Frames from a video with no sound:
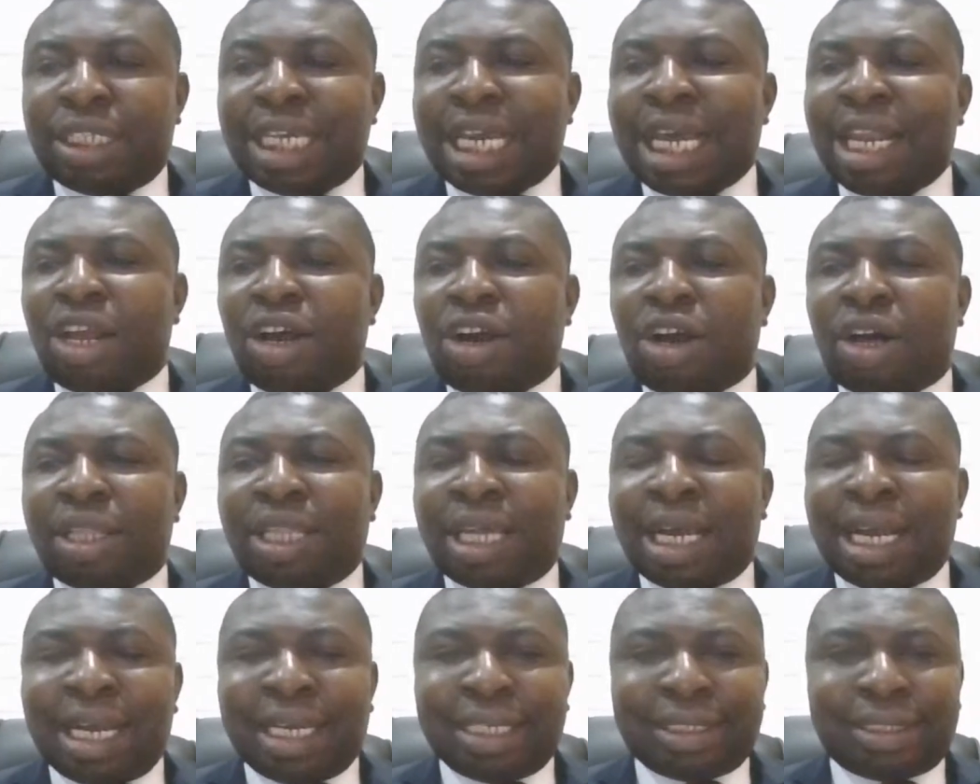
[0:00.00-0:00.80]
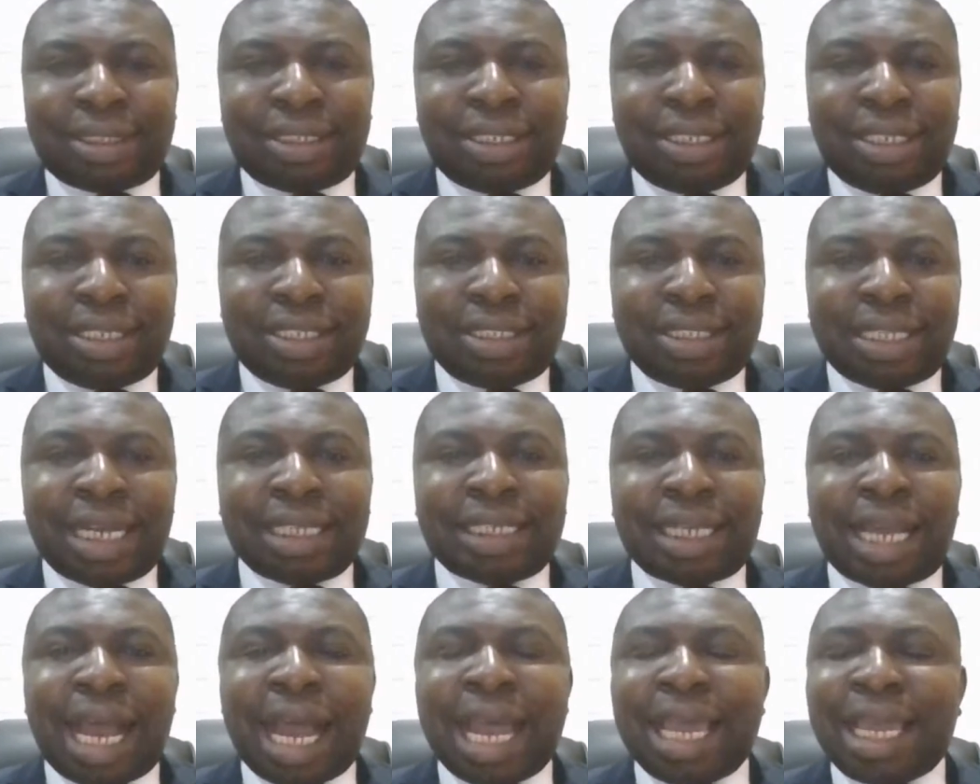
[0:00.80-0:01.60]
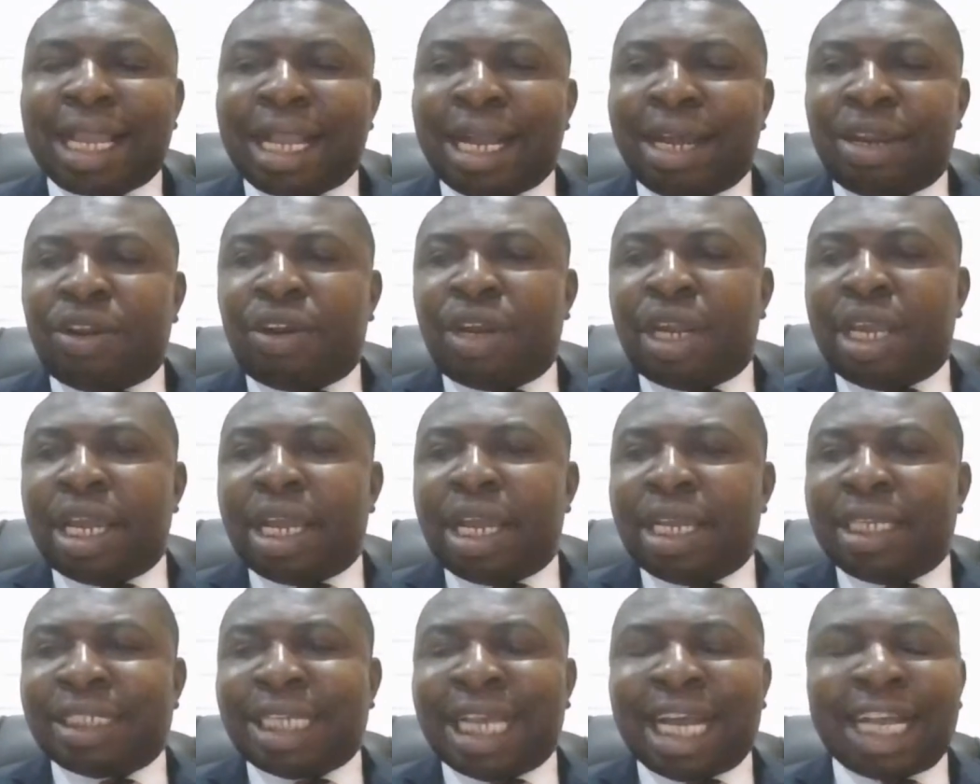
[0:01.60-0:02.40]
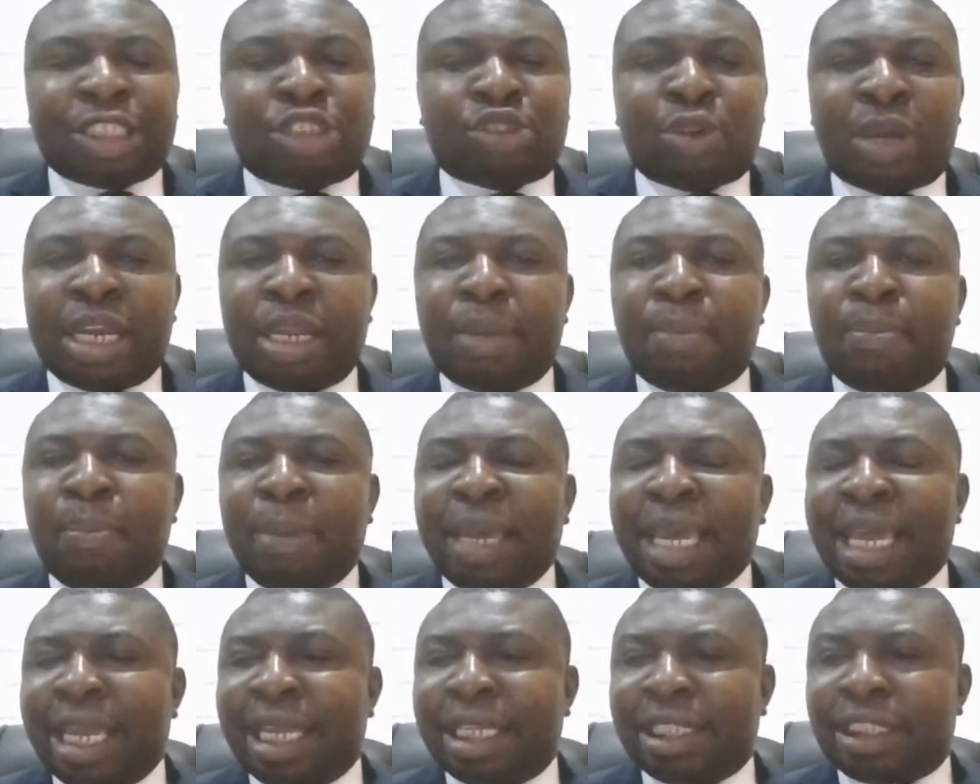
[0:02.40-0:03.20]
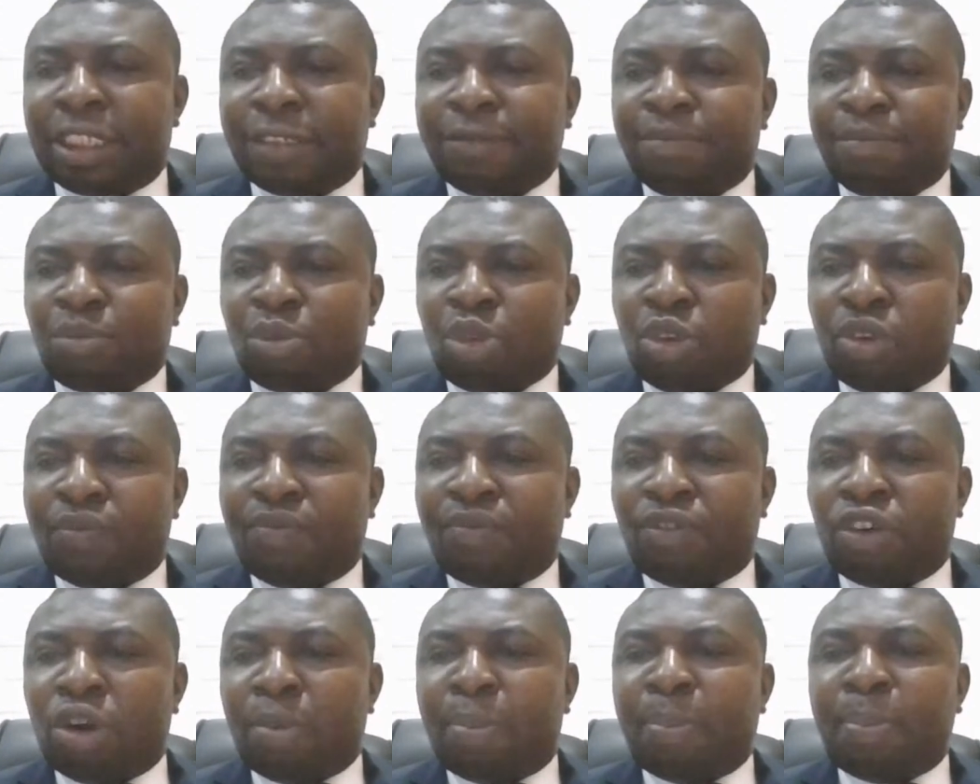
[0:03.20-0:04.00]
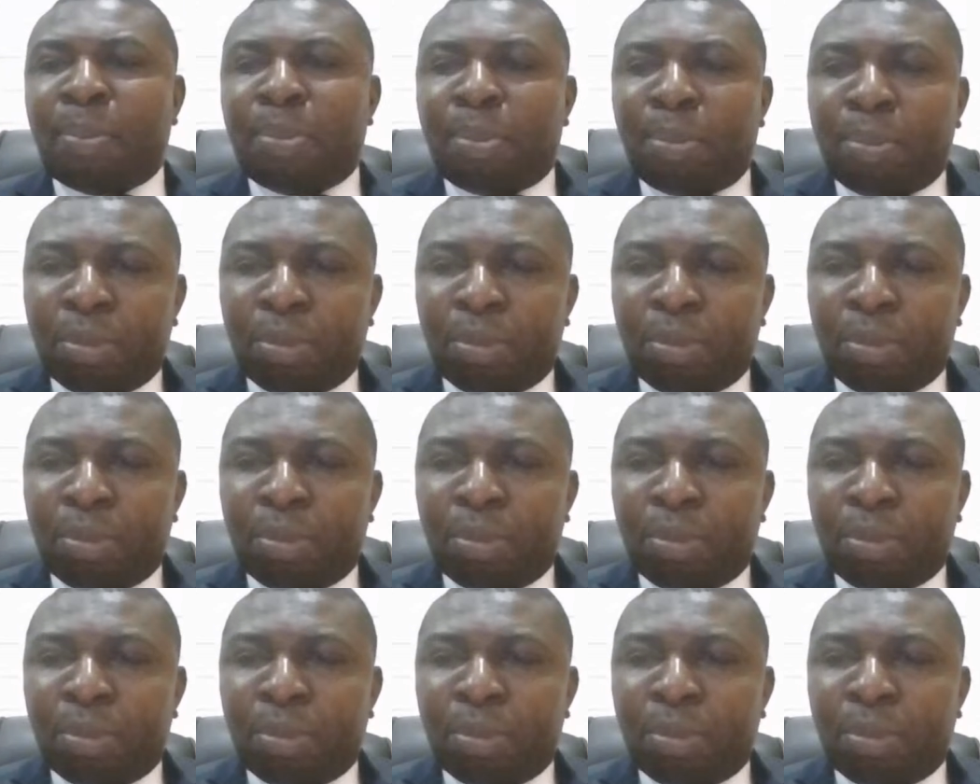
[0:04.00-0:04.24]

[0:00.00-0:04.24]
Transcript: Tell others that ICANN on Air is actually meant for